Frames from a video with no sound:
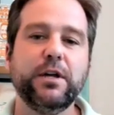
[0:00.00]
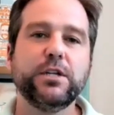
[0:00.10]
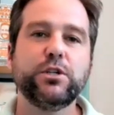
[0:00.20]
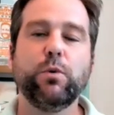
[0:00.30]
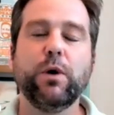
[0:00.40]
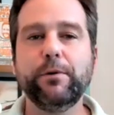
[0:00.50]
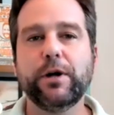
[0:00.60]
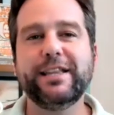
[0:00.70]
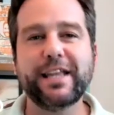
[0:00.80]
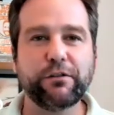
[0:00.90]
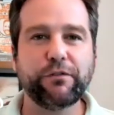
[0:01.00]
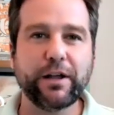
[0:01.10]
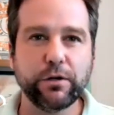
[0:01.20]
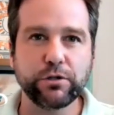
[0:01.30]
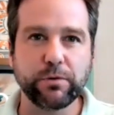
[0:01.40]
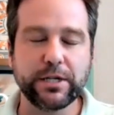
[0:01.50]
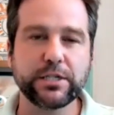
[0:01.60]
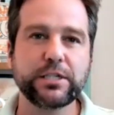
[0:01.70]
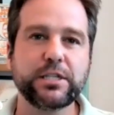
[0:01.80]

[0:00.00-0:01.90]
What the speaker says: So we're able to identify those risks